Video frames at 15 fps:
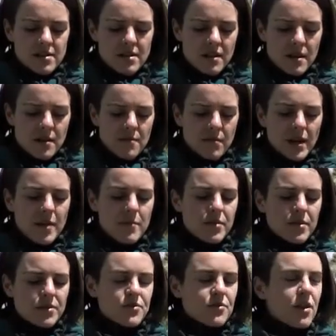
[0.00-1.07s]

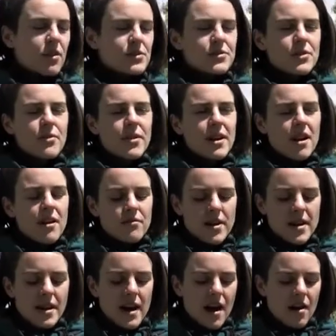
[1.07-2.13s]
labor struggles going on
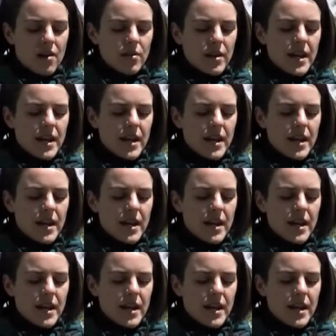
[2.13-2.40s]
right now